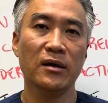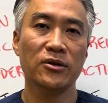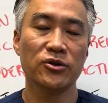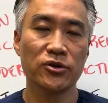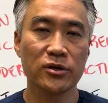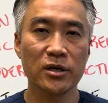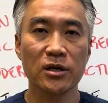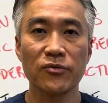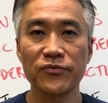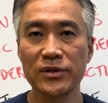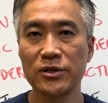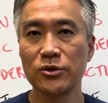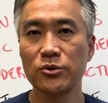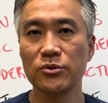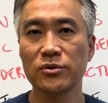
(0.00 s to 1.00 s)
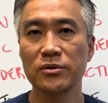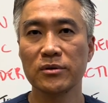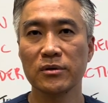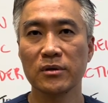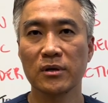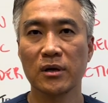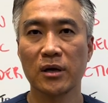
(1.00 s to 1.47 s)
you're going to reduce
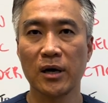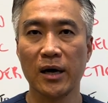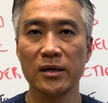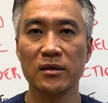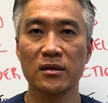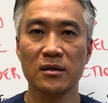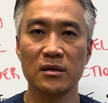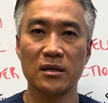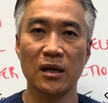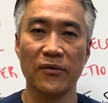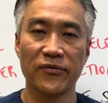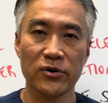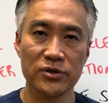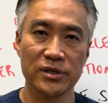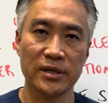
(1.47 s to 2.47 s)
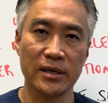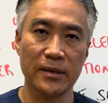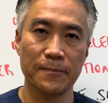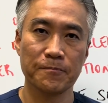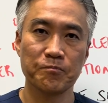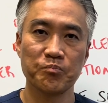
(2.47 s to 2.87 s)
gut diversity,